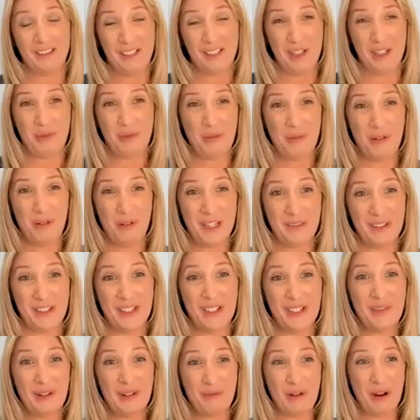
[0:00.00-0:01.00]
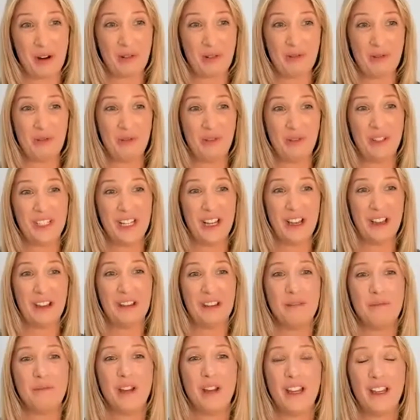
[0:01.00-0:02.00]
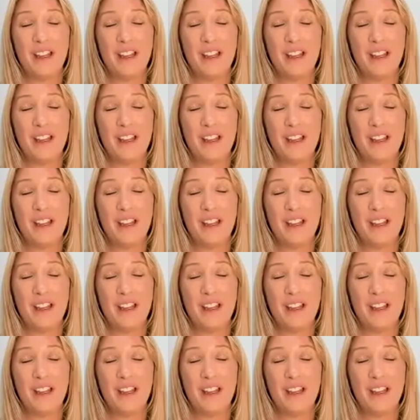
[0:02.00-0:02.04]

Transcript: So people are giving us feedback all the time.